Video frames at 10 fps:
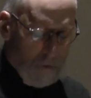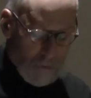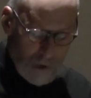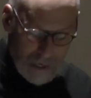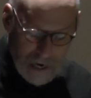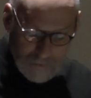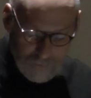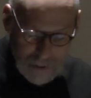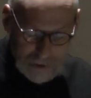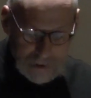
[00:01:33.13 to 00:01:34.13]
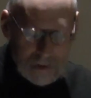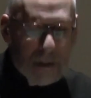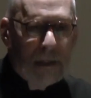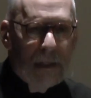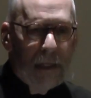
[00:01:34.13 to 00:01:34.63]
What I have
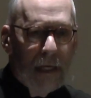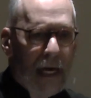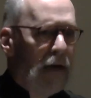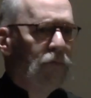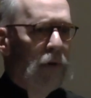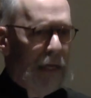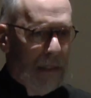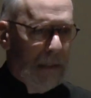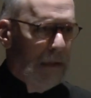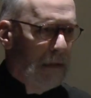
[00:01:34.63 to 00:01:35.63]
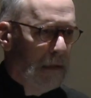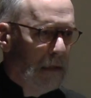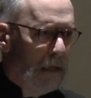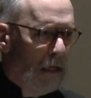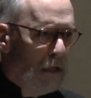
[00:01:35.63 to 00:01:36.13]
written, I have written.
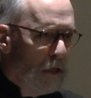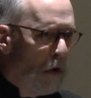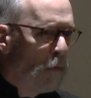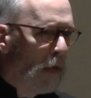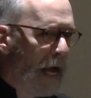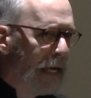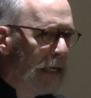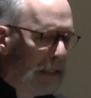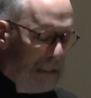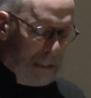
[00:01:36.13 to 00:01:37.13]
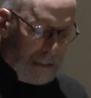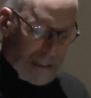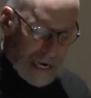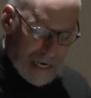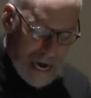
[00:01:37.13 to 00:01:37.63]
You don't like it,
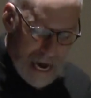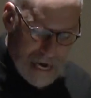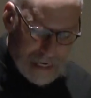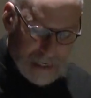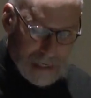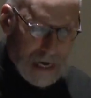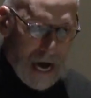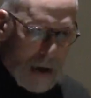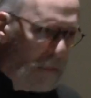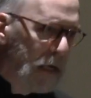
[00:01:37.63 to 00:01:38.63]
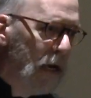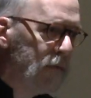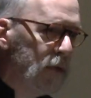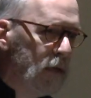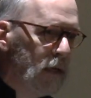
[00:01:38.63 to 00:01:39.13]
take a hike. I'm the
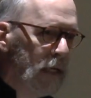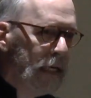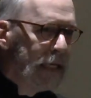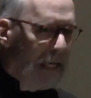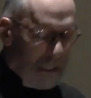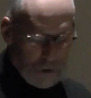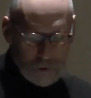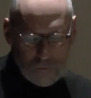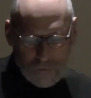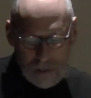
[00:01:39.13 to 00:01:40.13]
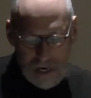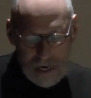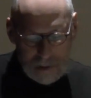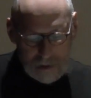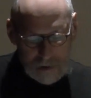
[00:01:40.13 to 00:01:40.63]
governor, in case you
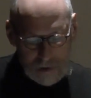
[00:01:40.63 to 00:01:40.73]
forgot.